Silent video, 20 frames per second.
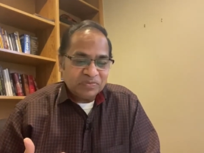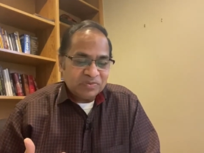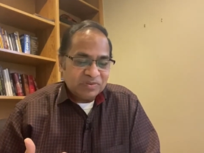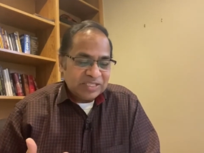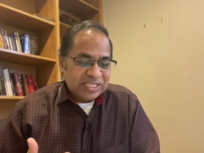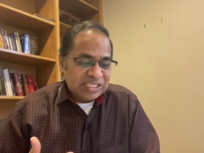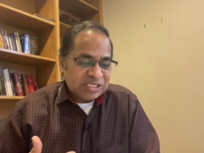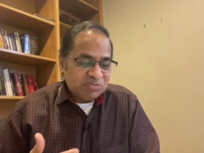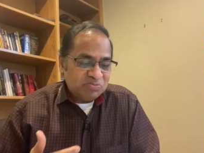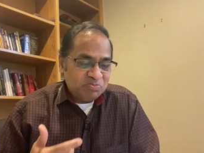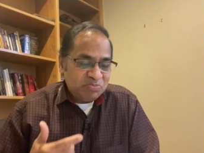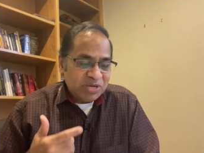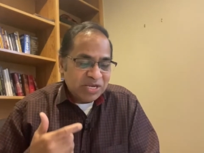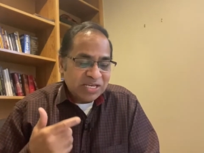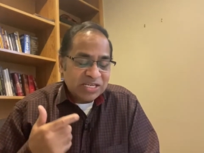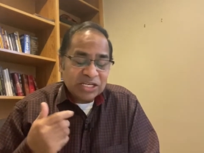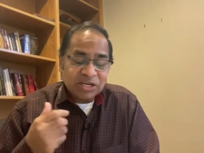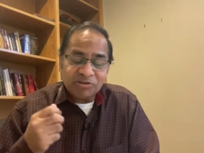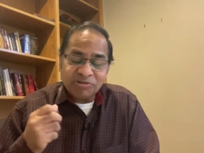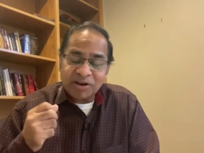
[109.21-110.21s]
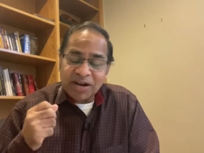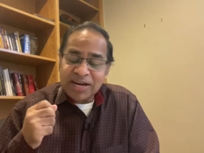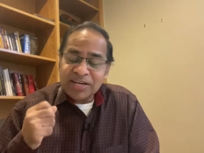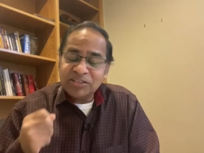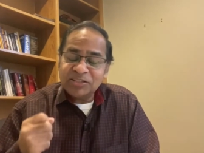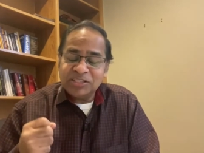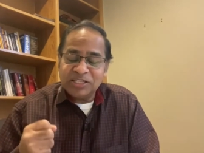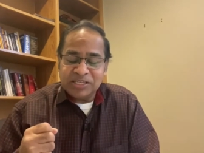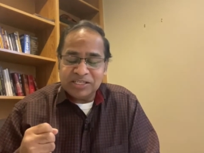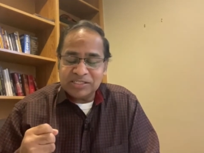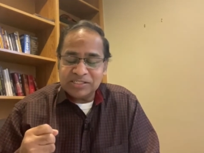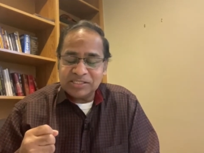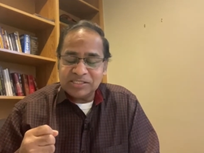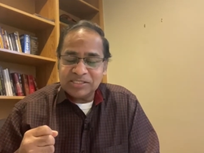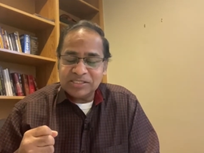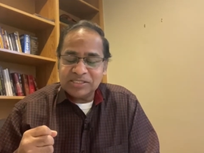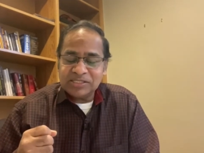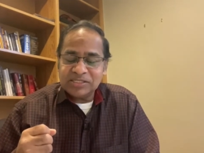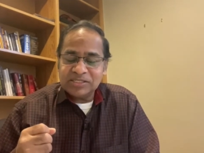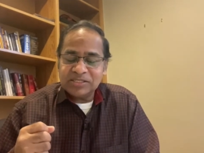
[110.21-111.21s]
They speak right
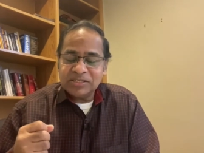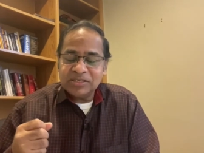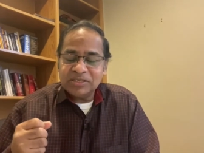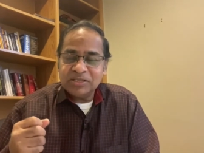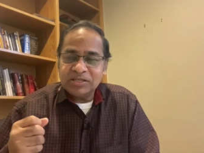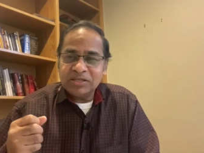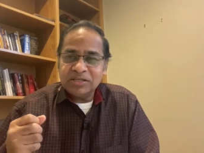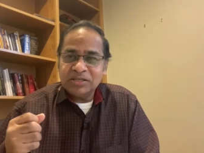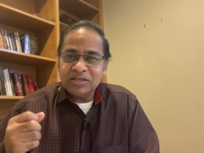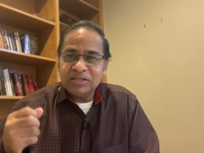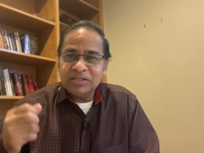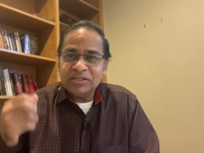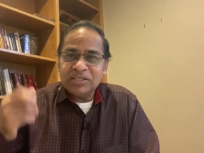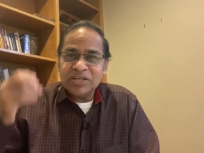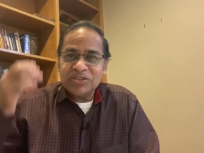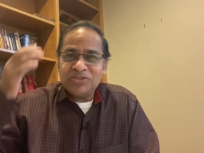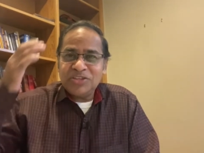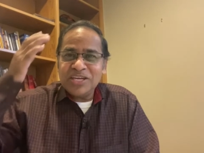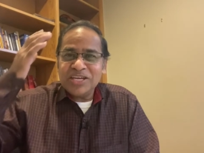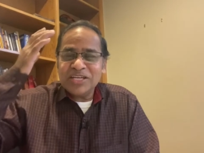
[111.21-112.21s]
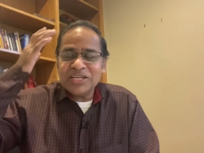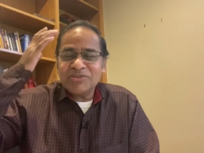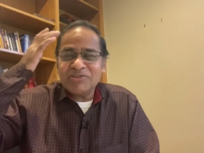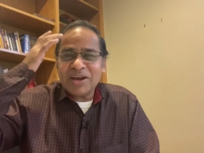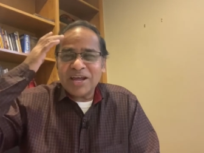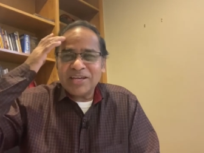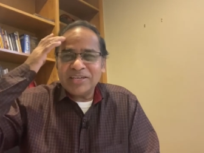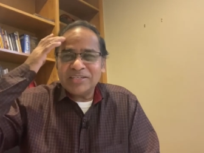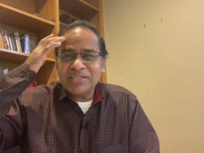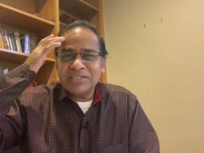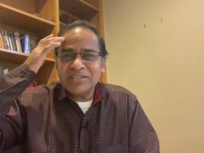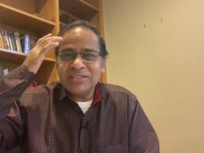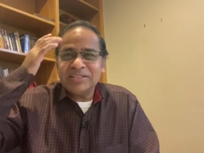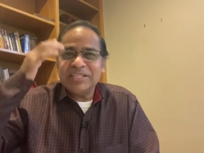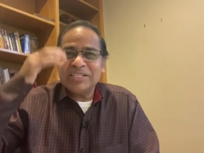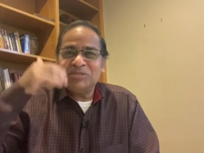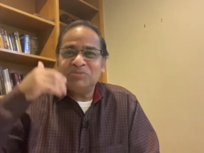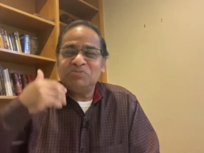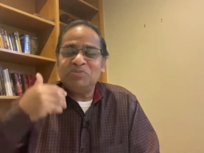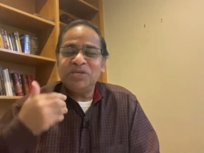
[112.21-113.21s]
things. They think right, they
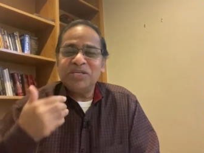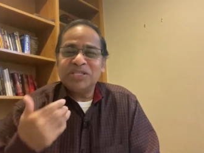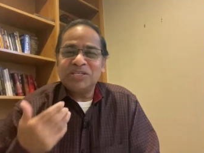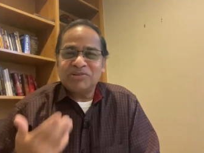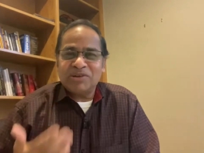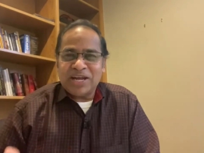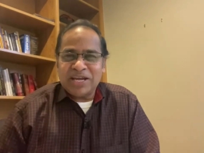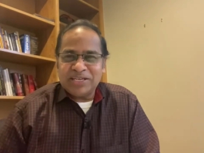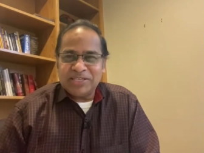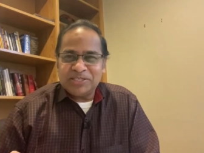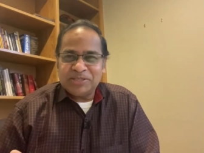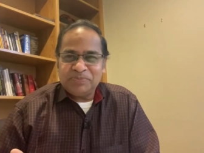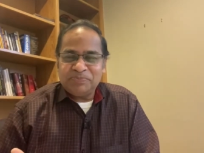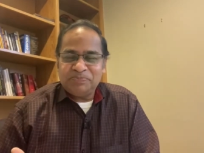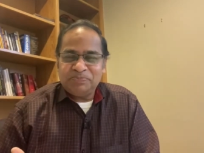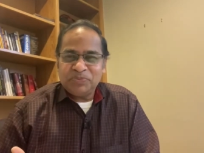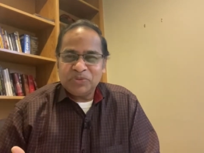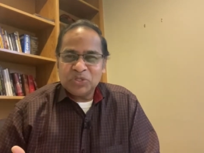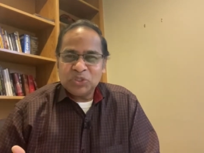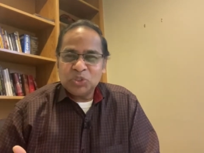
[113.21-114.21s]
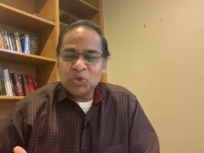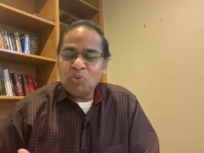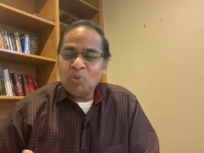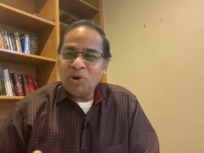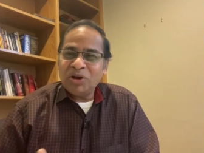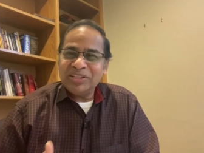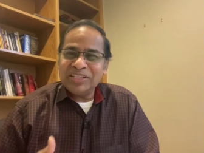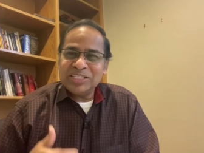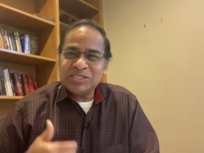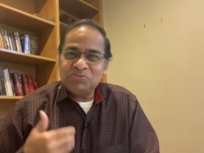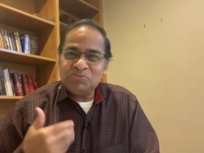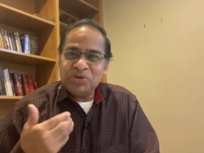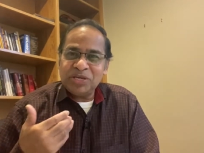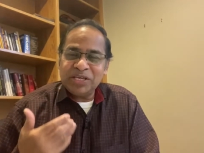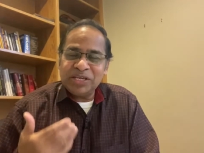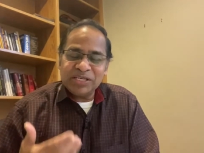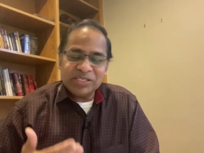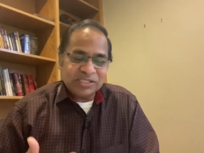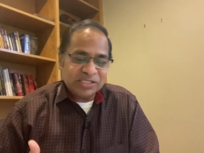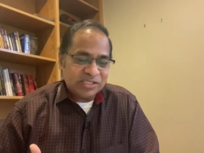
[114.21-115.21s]
speak right. So, what they
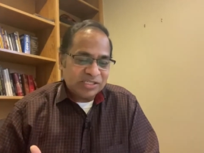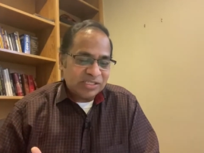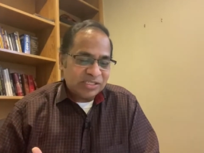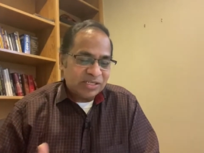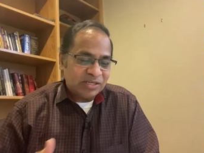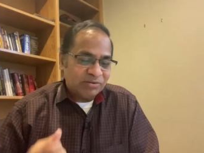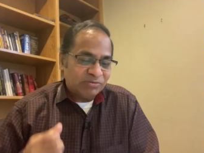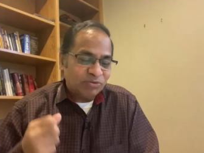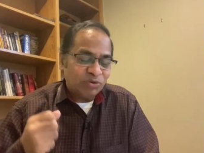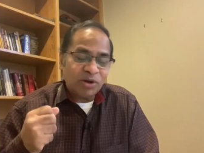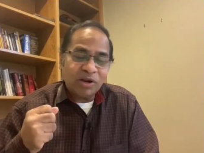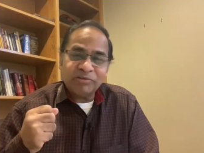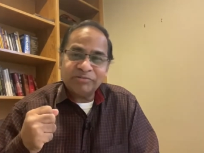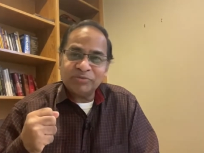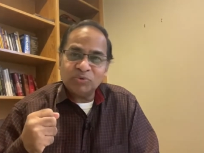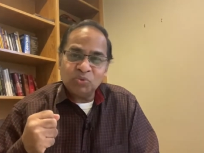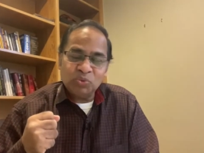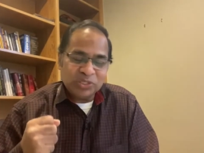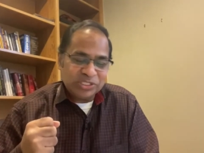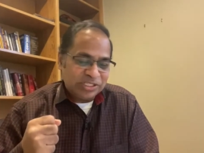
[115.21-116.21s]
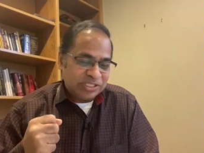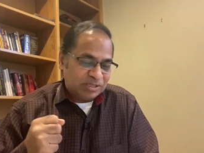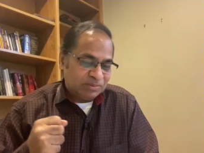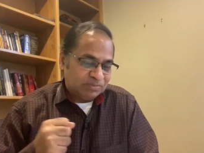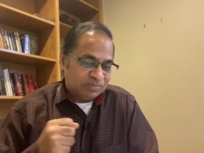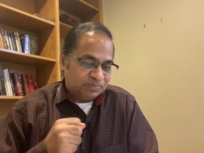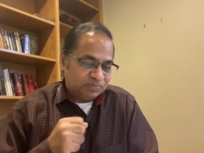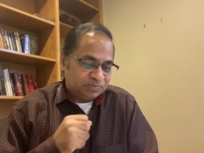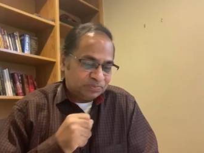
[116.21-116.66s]
speak is full of wisdom.